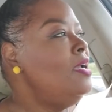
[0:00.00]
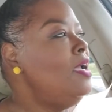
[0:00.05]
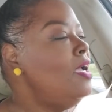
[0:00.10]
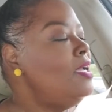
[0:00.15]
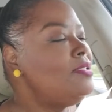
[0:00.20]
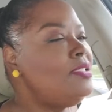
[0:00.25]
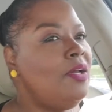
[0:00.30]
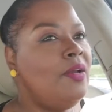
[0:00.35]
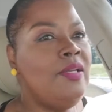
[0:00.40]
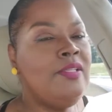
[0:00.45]

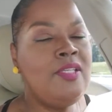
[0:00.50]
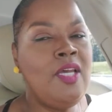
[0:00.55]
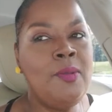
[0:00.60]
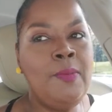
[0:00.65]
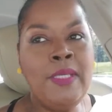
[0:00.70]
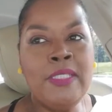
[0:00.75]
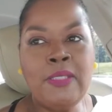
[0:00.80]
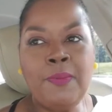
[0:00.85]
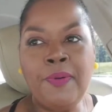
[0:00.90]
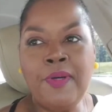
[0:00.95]
And so he told
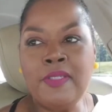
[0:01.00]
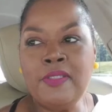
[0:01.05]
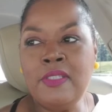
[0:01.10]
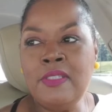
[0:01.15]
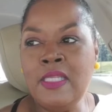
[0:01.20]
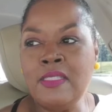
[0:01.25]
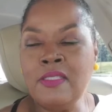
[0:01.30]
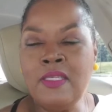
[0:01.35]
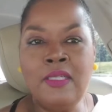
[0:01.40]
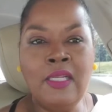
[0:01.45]
me it's a person
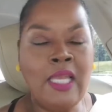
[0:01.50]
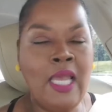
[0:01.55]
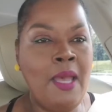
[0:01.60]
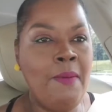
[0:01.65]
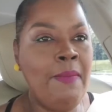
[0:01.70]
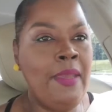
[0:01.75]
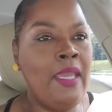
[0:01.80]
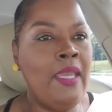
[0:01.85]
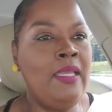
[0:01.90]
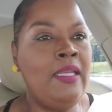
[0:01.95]
that's going to
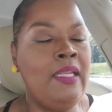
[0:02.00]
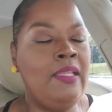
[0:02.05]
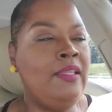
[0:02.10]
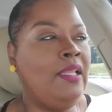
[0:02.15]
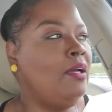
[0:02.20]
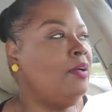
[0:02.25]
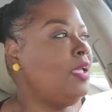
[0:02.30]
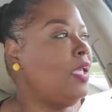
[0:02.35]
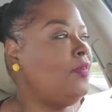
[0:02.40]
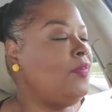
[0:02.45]
come in and
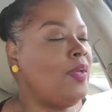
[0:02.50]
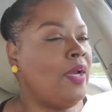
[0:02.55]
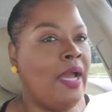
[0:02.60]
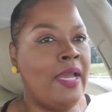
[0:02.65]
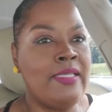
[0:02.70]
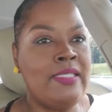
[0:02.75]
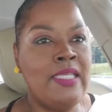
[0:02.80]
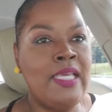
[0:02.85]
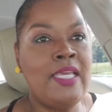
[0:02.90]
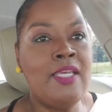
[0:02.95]
they'll give you
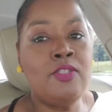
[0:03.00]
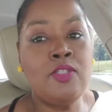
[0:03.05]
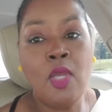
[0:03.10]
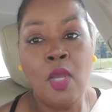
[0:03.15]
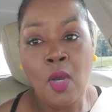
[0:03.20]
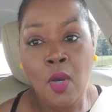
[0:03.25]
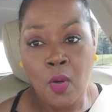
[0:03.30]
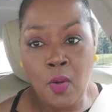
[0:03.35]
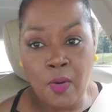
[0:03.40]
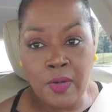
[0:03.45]
ideas,
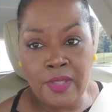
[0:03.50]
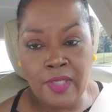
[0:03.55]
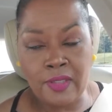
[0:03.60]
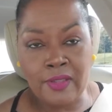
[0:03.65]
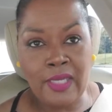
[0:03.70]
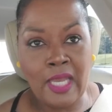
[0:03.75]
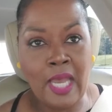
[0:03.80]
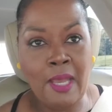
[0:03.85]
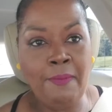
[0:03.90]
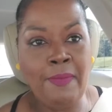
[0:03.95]
or they'll
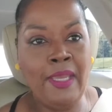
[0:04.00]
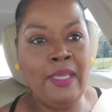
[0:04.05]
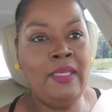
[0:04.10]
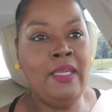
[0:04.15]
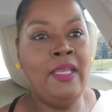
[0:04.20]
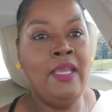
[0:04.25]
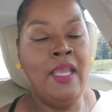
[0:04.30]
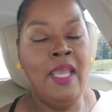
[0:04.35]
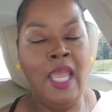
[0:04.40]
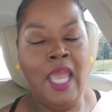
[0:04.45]
come in
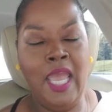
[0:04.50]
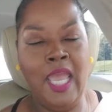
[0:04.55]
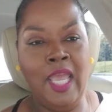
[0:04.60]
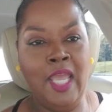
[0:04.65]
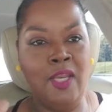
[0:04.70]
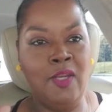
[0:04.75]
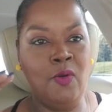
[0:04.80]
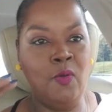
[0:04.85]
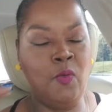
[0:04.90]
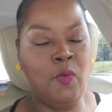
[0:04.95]

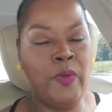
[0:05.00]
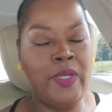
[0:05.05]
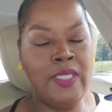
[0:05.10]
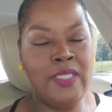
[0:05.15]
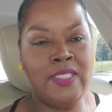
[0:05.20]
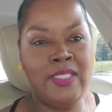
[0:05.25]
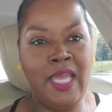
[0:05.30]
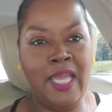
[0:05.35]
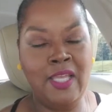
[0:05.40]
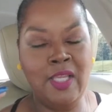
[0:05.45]
and
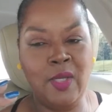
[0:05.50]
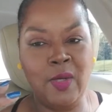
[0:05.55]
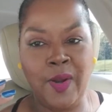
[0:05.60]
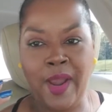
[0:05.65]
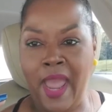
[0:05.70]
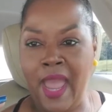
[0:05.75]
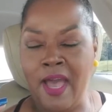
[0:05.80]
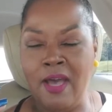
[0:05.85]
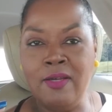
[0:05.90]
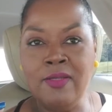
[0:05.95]
reset your
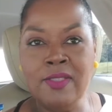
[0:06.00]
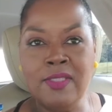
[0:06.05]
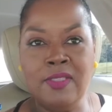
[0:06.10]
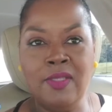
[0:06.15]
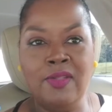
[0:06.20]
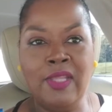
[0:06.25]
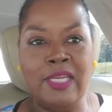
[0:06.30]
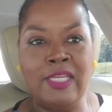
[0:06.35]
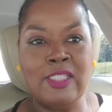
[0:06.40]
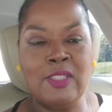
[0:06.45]
house so
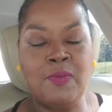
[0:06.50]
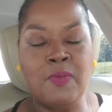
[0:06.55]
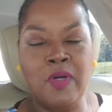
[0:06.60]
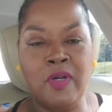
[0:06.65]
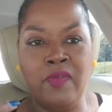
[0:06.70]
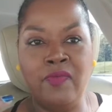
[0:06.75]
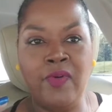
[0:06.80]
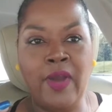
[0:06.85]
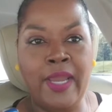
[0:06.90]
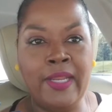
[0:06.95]
that it's more
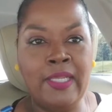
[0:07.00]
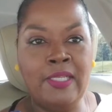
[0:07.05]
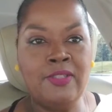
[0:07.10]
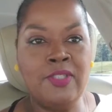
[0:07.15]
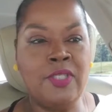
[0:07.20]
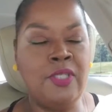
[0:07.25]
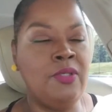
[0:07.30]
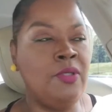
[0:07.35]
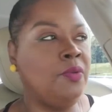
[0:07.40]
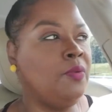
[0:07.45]
inviting
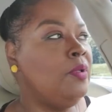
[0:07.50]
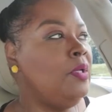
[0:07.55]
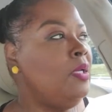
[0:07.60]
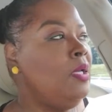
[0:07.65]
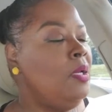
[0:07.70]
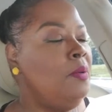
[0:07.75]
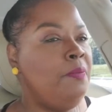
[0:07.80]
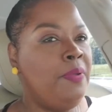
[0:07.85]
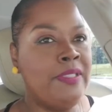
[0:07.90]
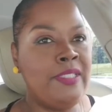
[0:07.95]
to
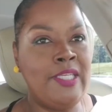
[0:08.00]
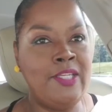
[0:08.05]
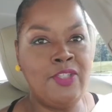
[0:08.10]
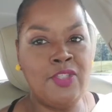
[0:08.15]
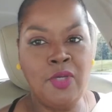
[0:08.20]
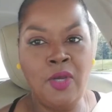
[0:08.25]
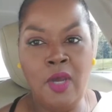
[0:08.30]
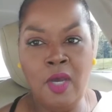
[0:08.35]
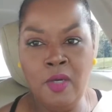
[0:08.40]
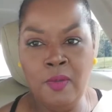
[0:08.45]

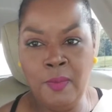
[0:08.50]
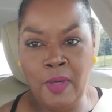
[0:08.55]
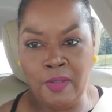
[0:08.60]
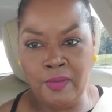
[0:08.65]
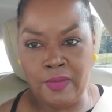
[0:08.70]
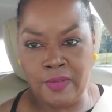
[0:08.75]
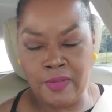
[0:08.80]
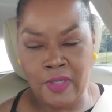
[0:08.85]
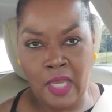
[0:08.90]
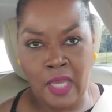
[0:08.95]
potential
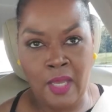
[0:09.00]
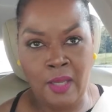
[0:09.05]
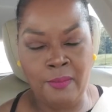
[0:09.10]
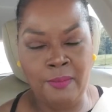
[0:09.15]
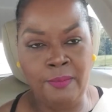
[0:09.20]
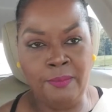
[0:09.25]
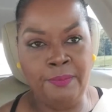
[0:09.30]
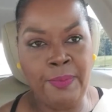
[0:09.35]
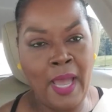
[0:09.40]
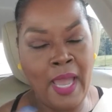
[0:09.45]
homeowner
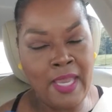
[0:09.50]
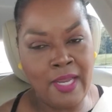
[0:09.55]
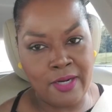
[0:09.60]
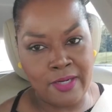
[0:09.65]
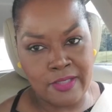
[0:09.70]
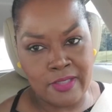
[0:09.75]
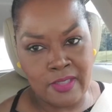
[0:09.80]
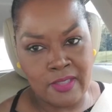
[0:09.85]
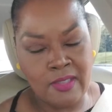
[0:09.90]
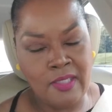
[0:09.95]

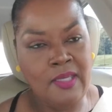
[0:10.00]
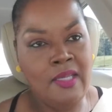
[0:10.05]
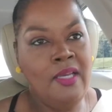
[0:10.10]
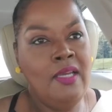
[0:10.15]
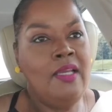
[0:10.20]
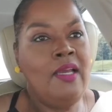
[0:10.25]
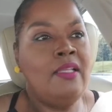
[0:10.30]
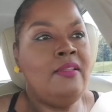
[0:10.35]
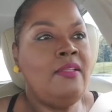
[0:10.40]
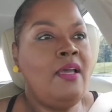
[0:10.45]
buyers.
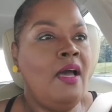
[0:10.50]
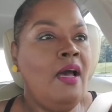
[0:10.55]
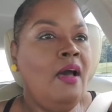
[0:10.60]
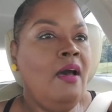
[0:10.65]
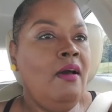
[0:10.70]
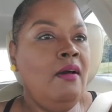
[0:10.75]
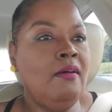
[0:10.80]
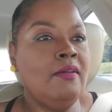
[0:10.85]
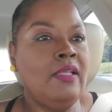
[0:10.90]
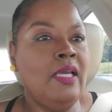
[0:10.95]
I thought,
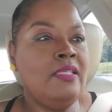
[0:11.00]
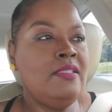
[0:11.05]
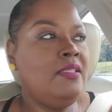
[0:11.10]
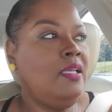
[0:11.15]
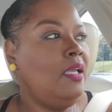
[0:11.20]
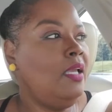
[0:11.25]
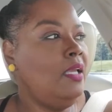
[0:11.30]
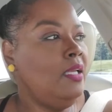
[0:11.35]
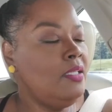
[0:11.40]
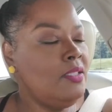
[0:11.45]
oh, that's
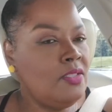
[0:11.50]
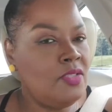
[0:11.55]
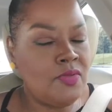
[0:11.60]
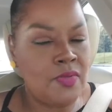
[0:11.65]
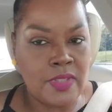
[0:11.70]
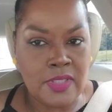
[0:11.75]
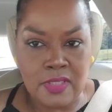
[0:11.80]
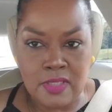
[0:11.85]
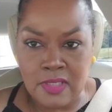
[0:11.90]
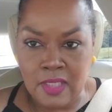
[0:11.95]

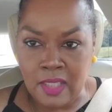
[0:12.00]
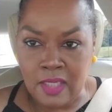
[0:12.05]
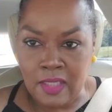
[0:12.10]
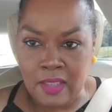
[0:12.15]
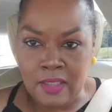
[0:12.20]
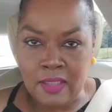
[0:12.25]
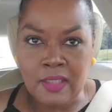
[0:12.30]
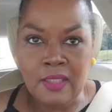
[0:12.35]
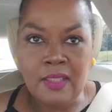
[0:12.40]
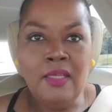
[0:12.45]
interesting.